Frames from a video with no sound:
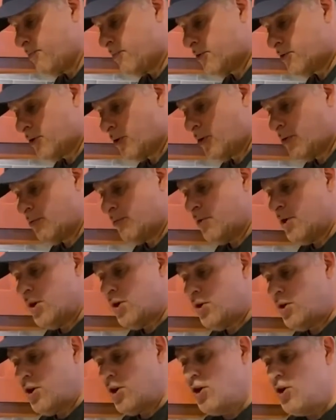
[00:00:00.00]
so
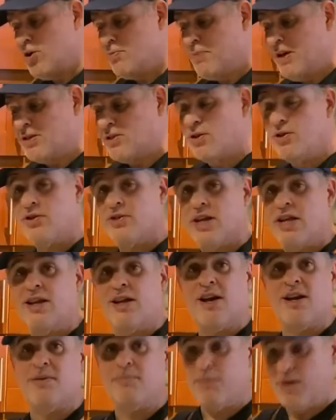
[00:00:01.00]
you can basically use any
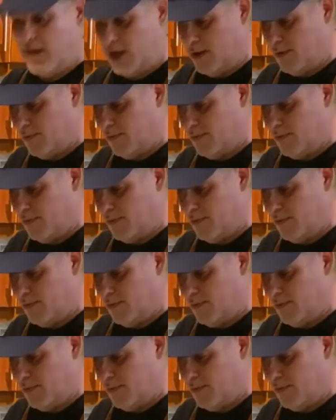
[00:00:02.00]
kind of meat